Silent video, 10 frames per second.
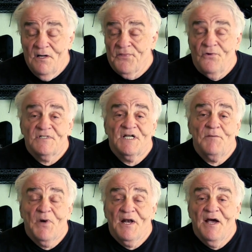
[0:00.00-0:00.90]

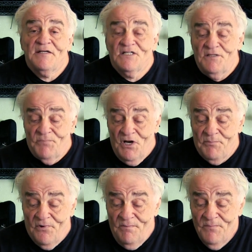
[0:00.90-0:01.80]
13 by 19
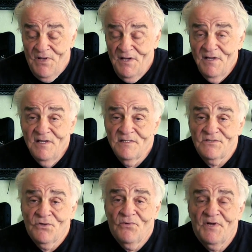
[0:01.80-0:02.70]
paper.
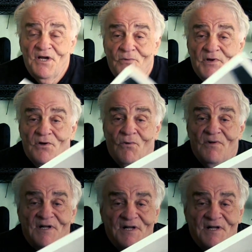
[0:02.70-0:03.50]
So here we go.